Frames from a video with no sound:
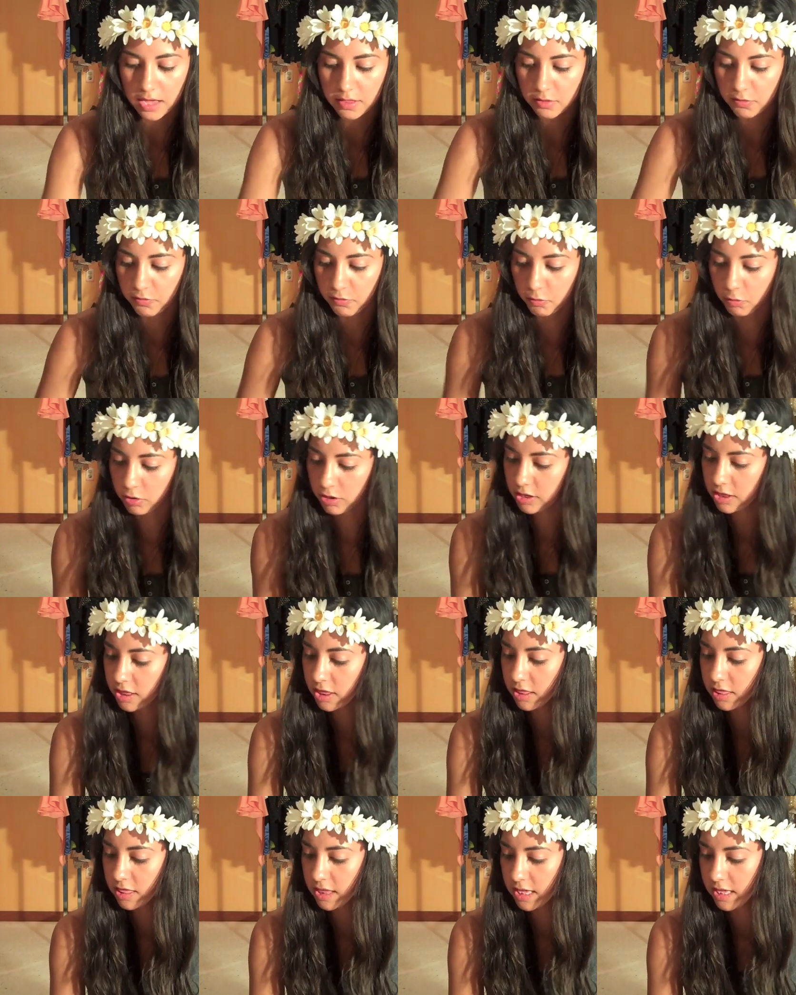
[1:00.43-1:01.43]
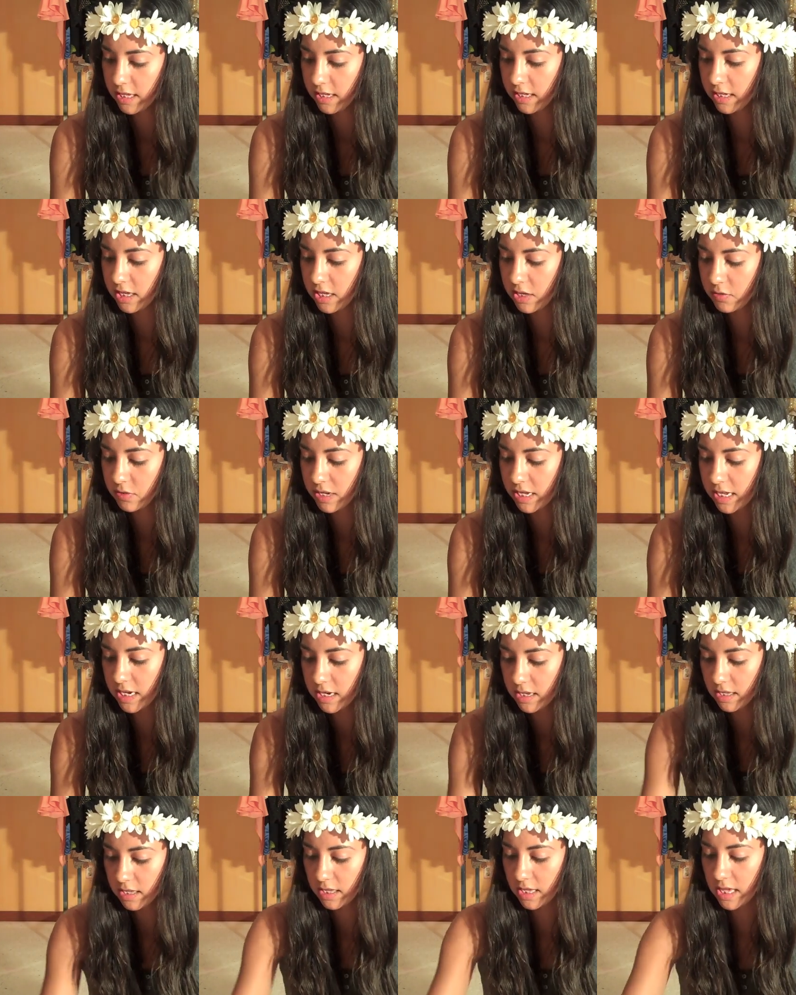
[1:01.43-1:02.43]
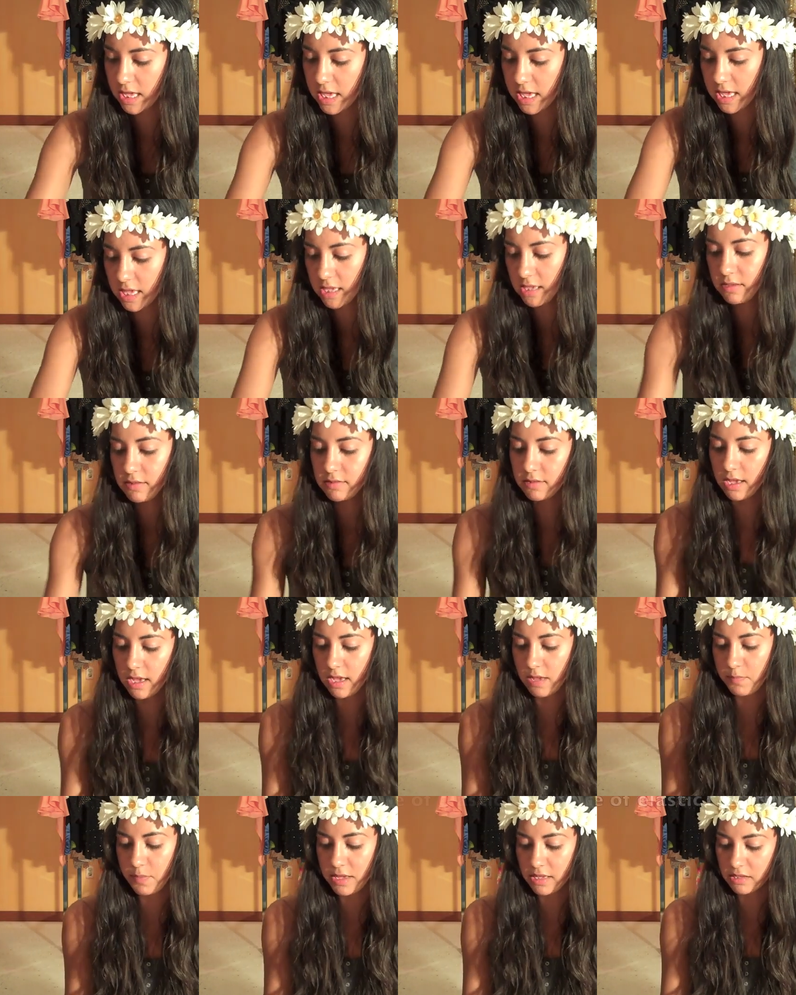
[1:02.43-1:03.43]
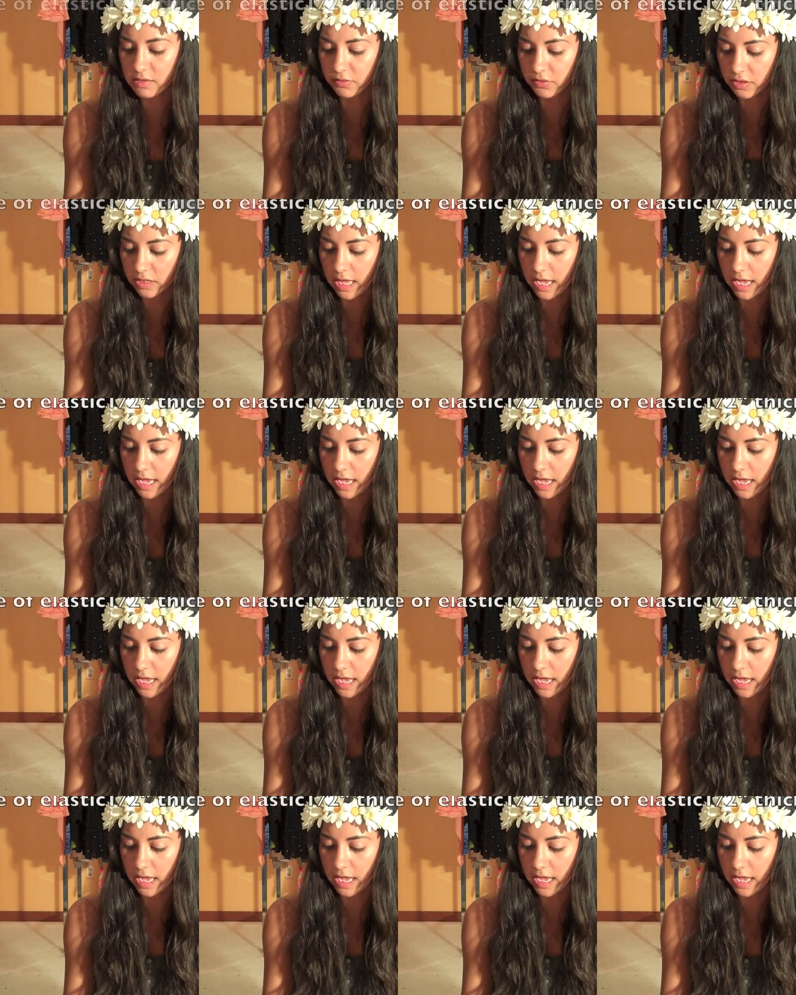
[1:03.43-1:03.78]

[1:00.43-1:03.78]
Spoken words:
The fourth thing you need is a piece of